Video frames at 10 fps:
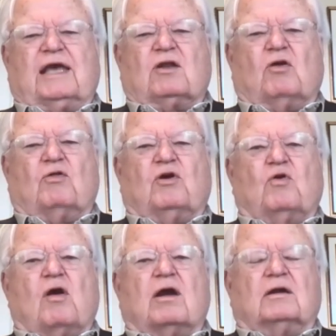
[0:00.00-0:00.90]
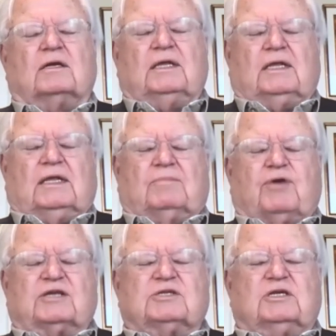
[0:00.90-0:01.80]
that although our
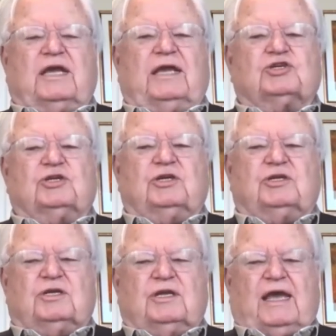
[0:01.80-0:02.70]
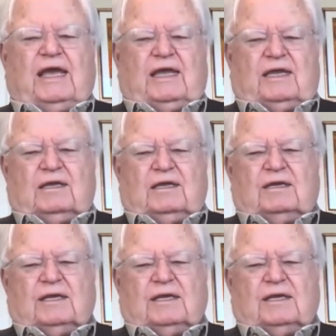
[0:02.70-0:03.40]
presentation today